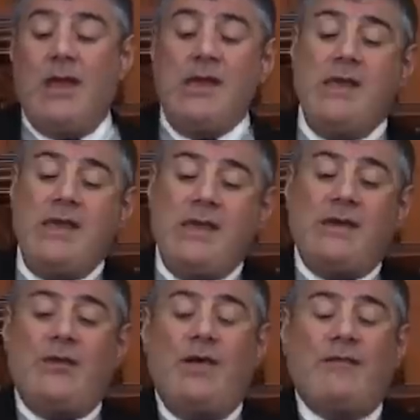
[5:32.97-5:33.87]

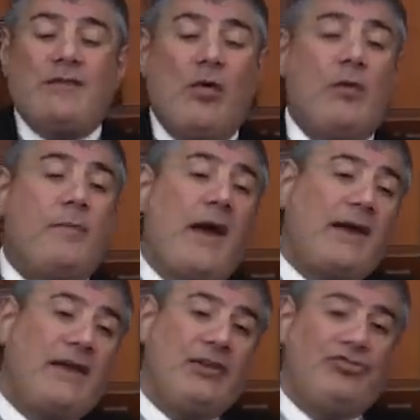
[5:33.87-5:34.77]
Here you have the whole
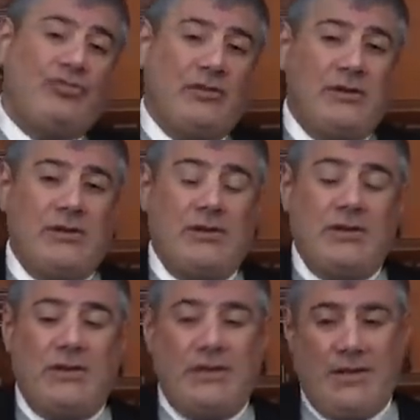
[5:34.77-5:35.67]
package.
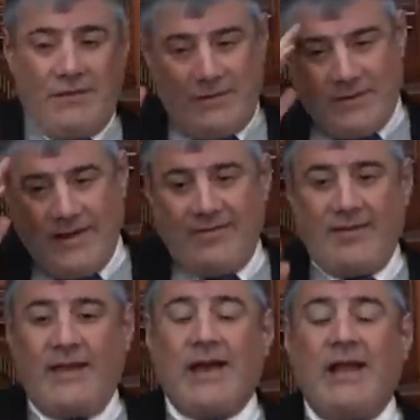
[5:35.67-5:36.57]
You have a great
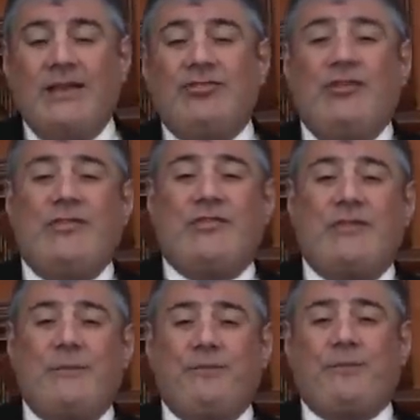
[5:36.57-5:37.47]
psychologist
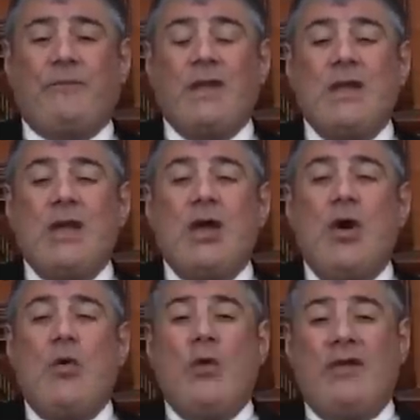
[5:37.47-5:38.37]

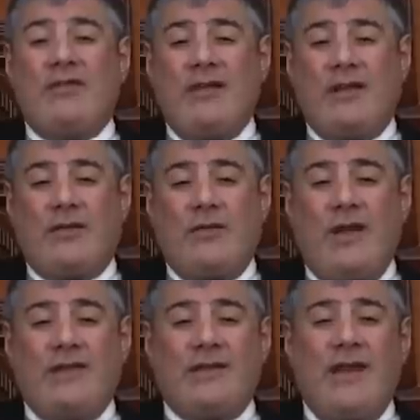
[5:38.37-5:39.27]
who was a
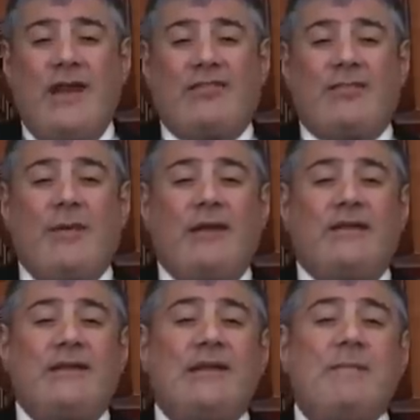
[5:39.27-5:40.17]
great
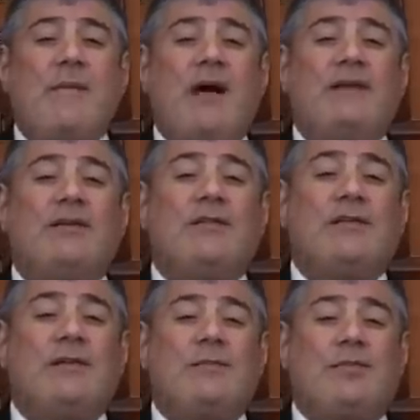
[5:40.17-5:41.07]
expert in the mind of
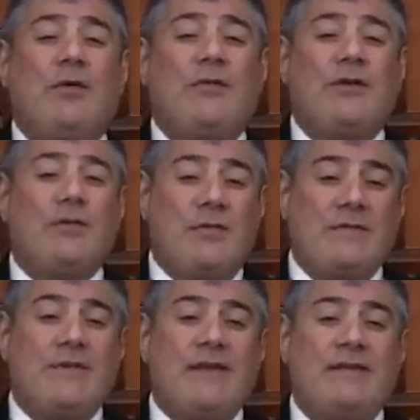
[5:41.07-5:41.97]
a, of a
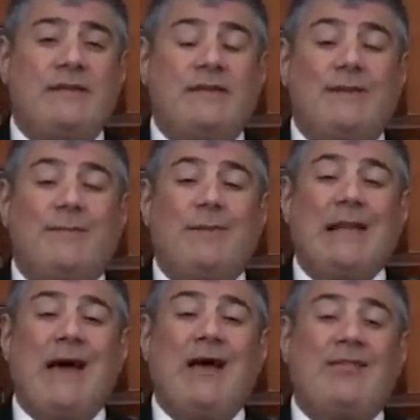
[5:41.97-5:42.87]
human being.
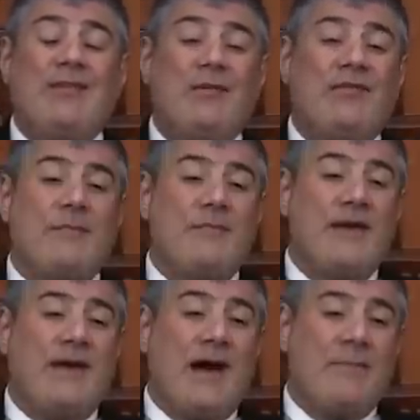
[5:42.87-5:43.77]
Plus, he was a
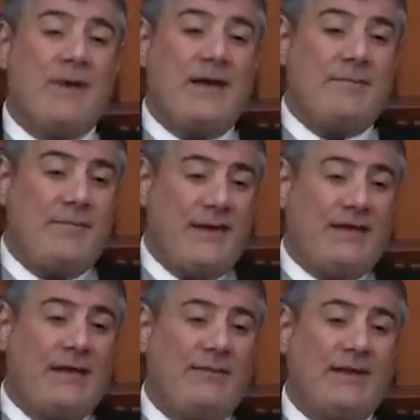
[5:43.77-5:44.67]
big rabbi,
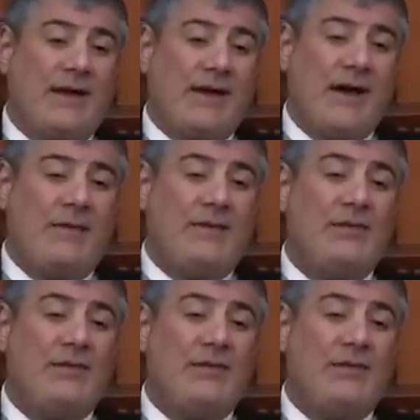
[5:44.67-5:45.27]
big Talmid Chacham.